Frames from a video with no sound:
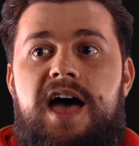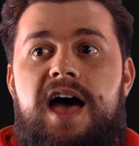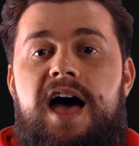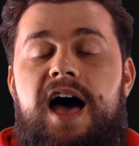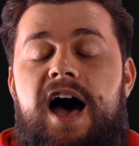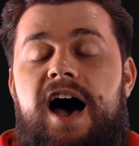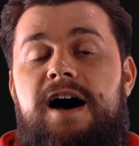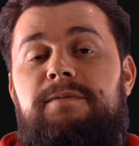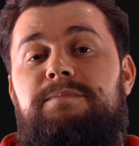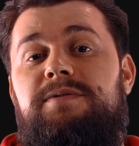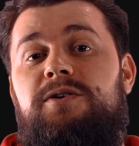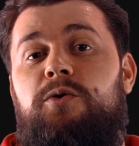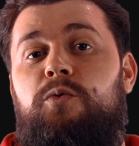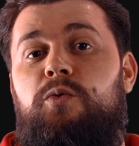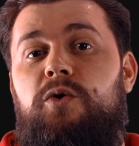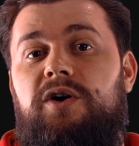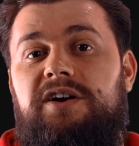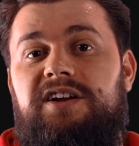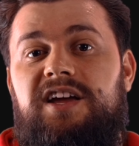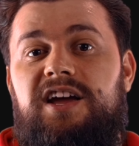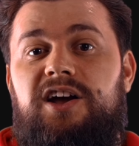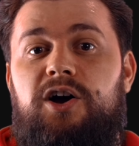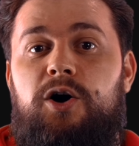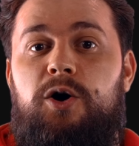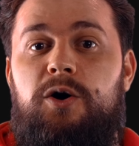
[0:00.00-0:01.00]
I've been
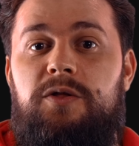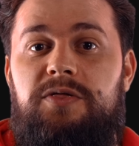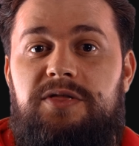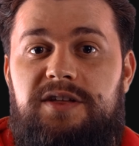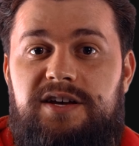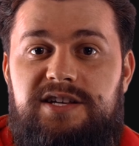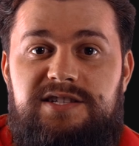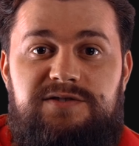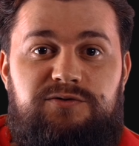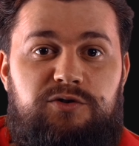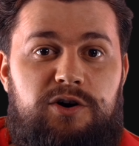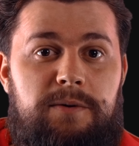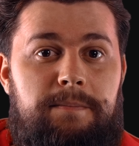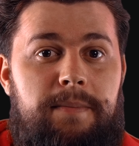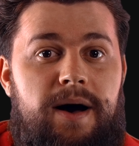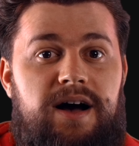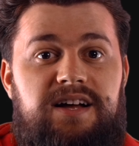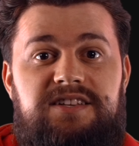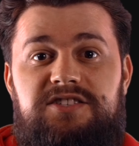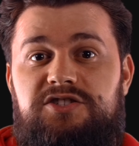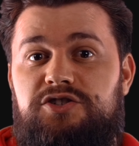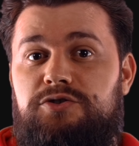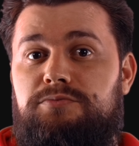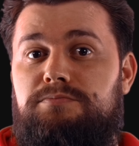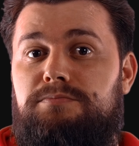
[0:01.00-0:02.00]
working on this for
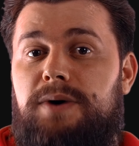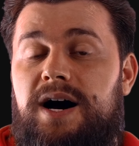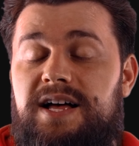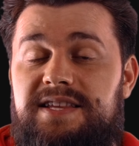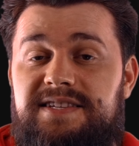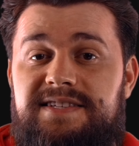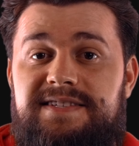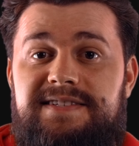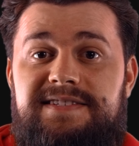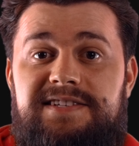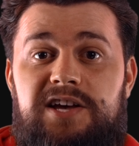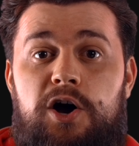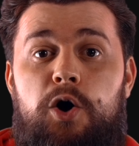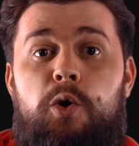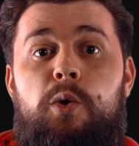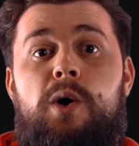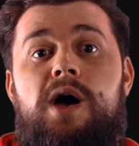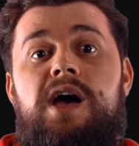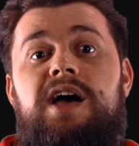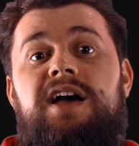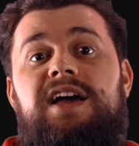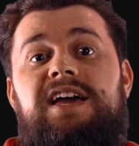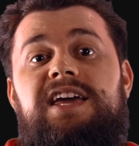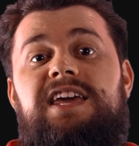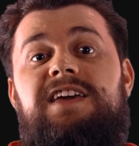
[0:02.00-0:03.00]
about 2 months. So
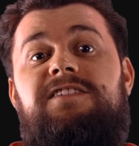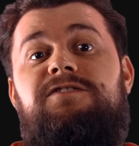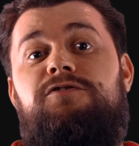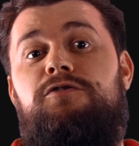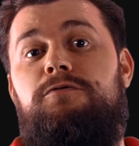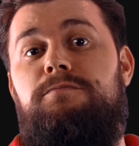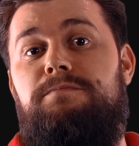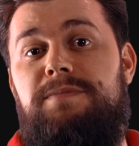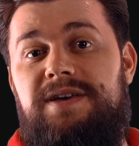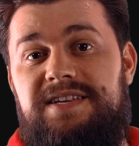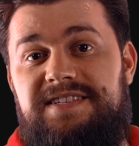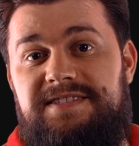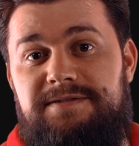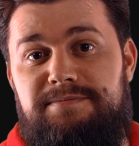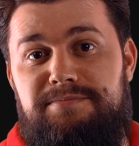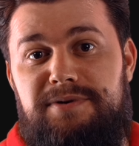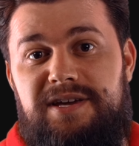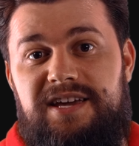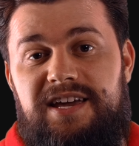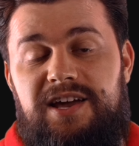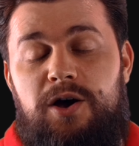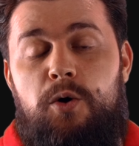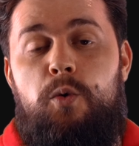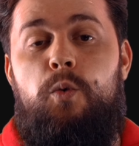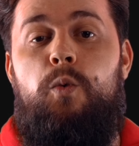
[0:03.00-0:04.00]
if you missed
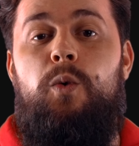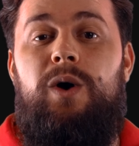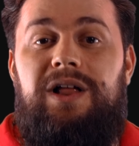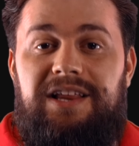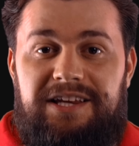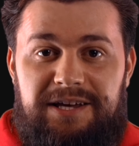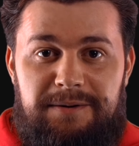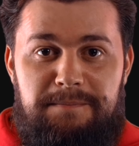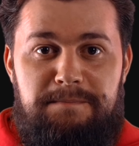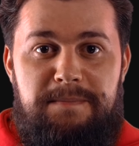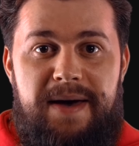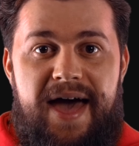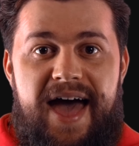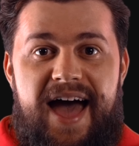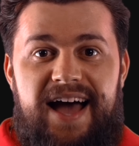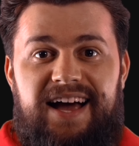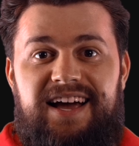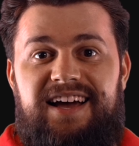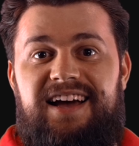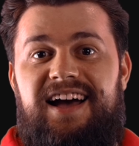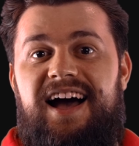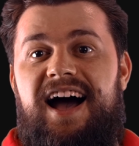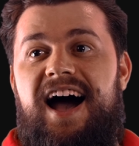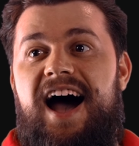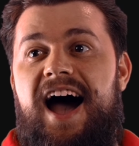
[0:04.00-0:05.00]
me, welcome back.
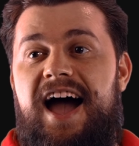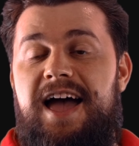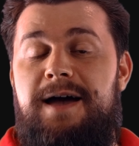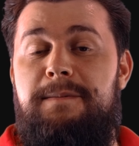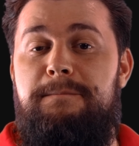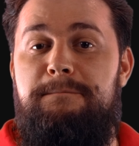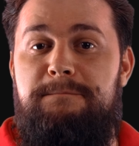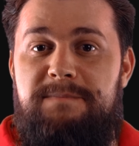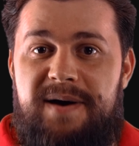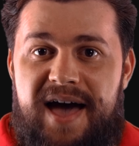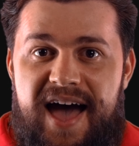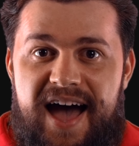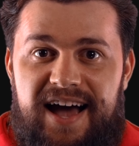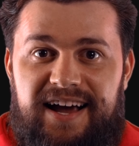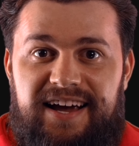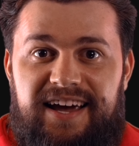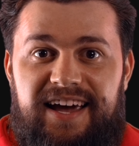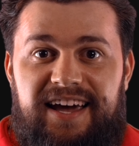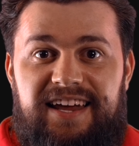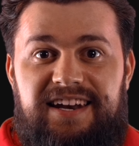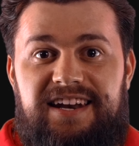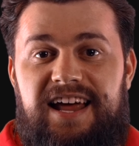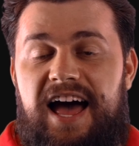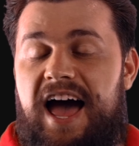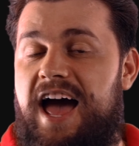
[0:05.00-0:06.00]
I am back,
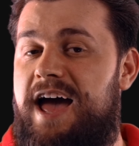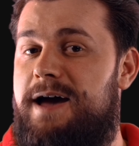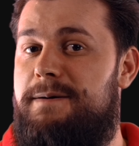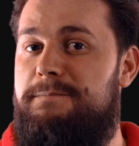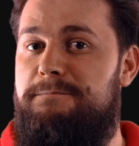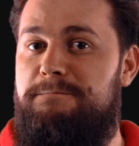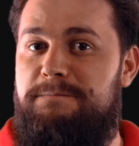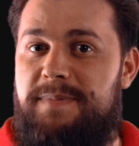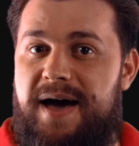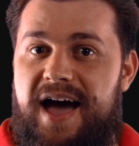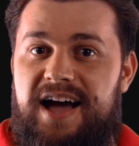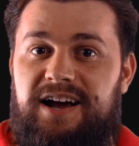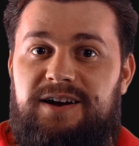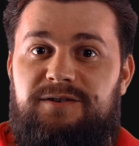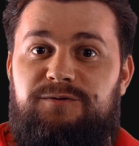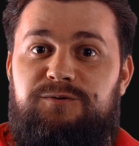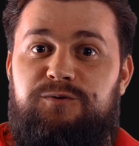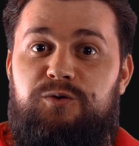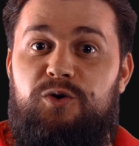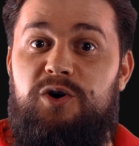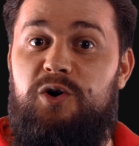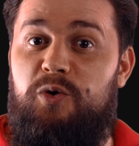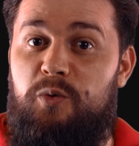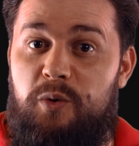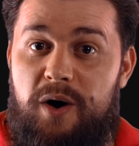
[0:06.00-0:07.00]
and I am back
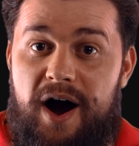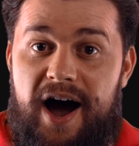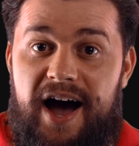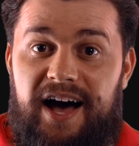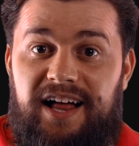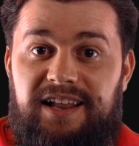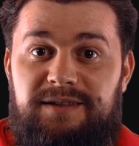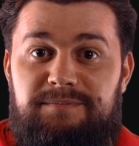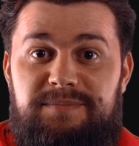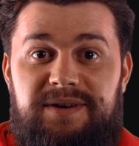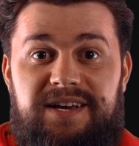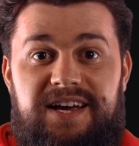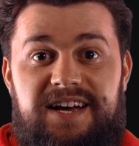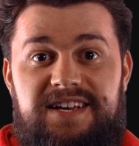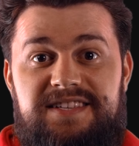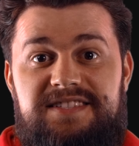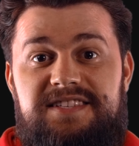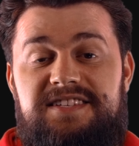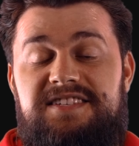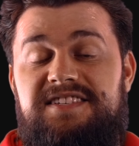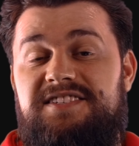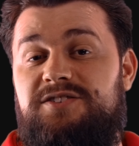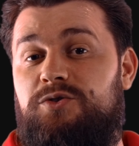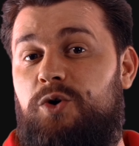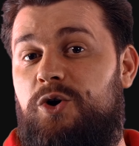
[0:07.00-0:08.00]
for a while because
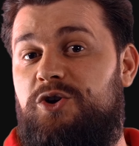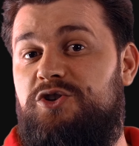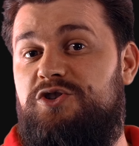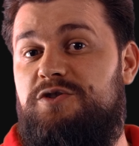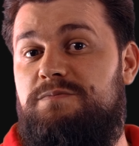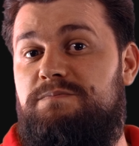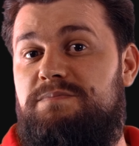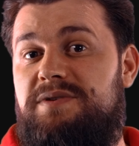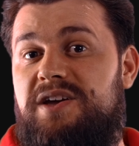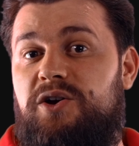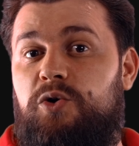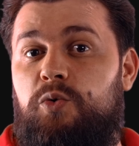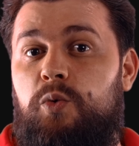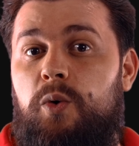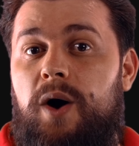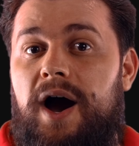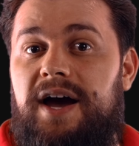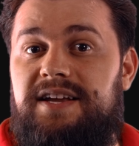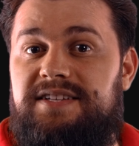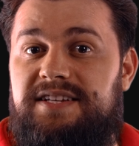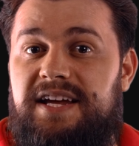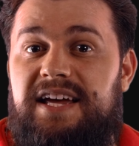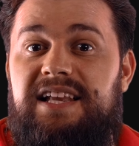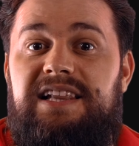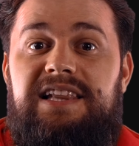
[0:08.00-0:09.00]
this is going to be
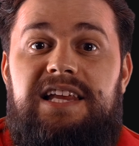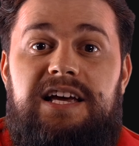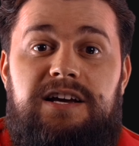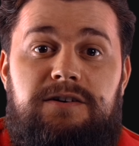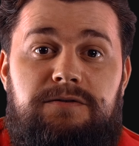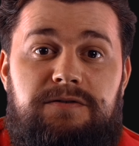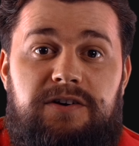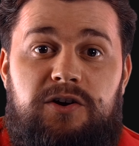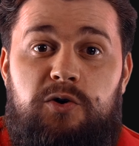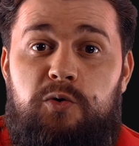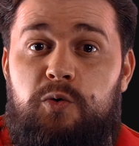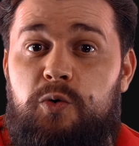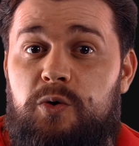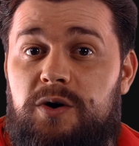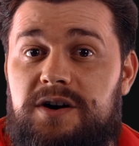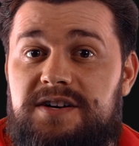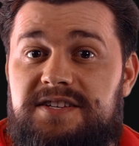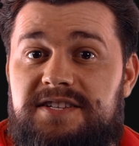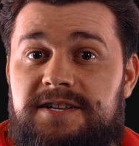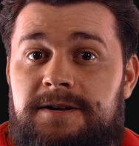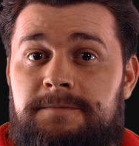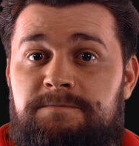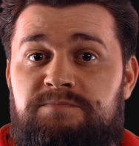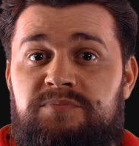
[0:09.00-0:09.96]
quite a lengthy course.